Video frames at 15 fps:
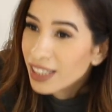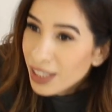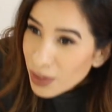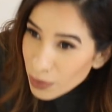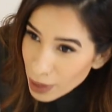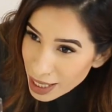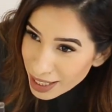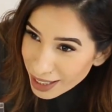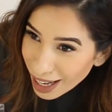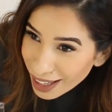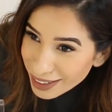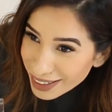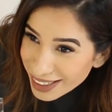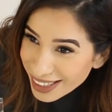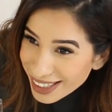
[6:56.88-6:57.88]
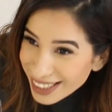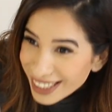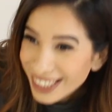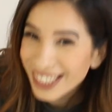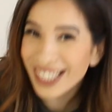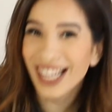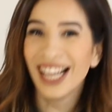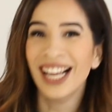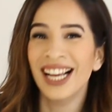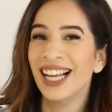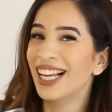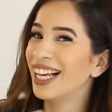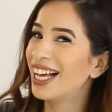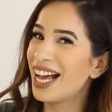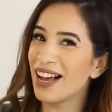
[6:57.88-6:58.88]
That's twenty dollars.
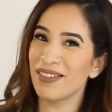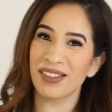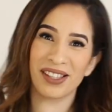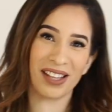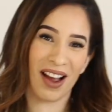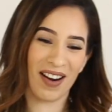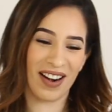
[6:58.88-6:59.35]
Uh-huh. I'm